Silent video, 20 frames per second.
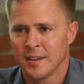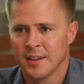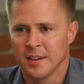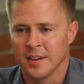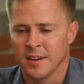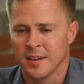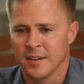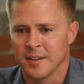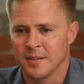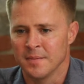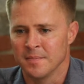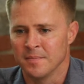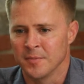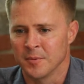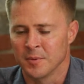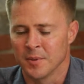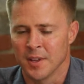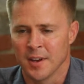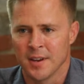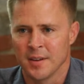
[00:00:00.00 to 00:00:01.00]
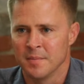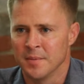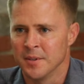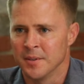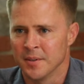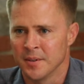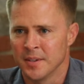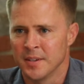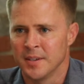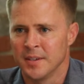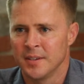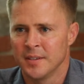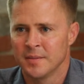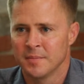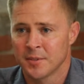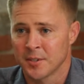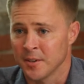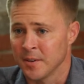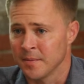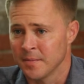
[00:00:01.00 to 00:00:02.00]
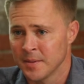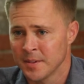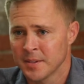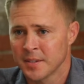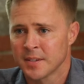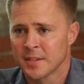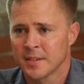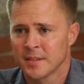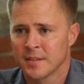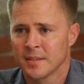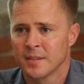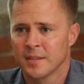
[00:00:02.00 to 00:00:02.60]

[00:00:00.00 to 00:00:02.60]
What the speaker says: reliability, service,